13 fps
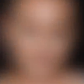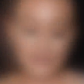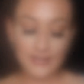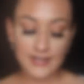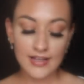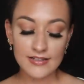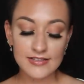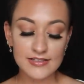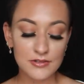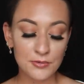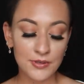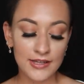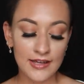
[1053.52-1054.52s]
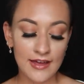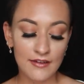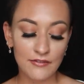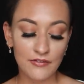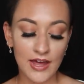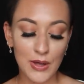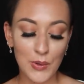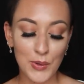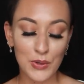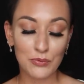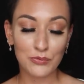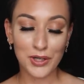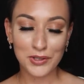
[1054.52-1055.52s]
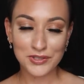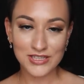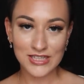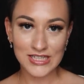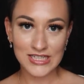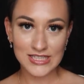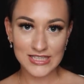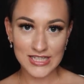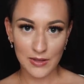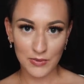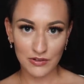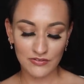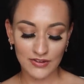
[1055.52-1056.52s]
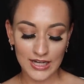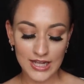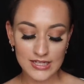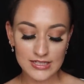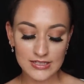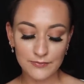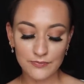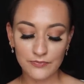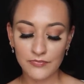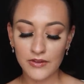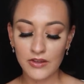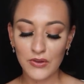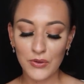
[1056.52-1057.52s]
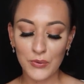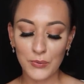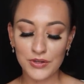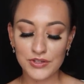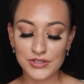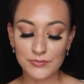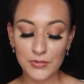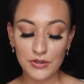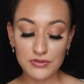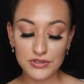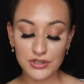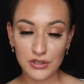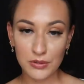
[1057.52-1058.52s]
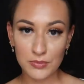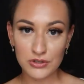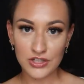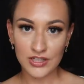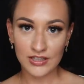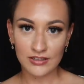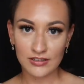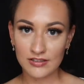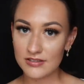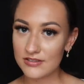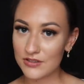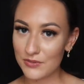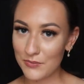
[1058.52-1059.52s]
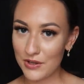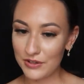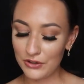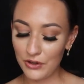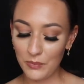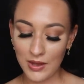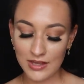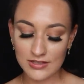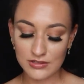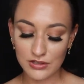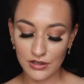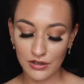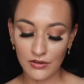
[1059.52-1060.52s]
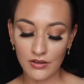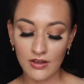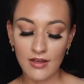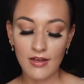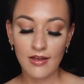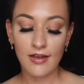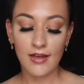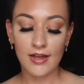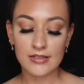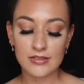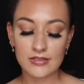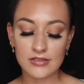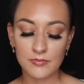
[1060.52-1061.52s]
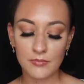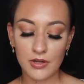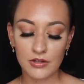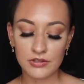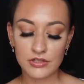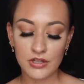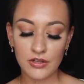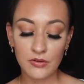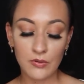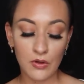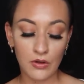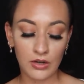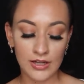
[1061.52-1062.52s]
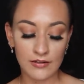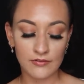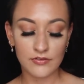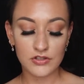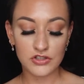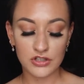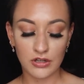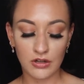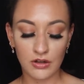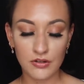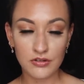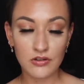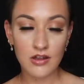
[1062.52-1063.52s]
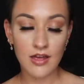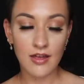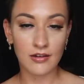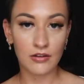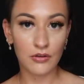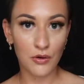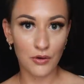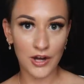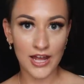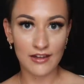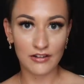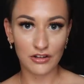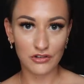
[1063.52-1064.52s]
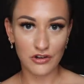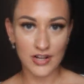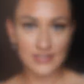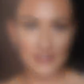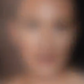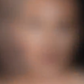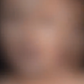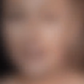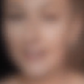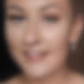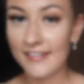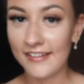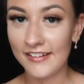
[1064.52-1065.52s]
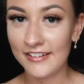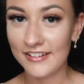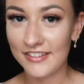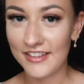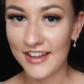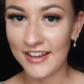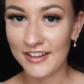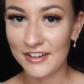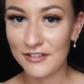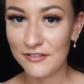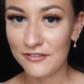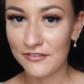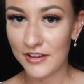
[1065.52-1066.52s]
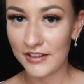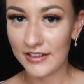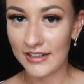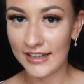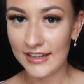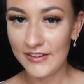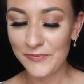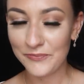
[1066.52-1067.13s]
Next, we have our roasted salmon fillet with smoked aubergine, tomato pesto, and a tomato, olive, shallot, and coriander dressing. And then, finally,